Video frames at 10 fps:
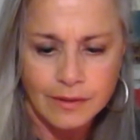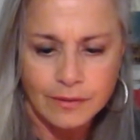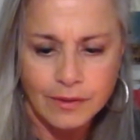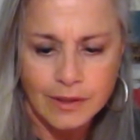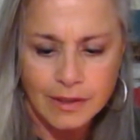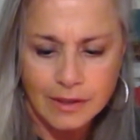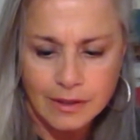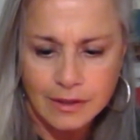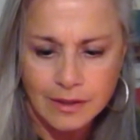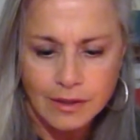Okay.
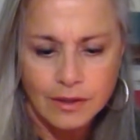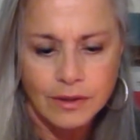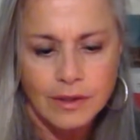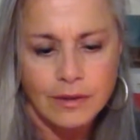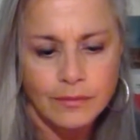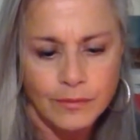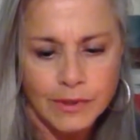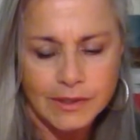What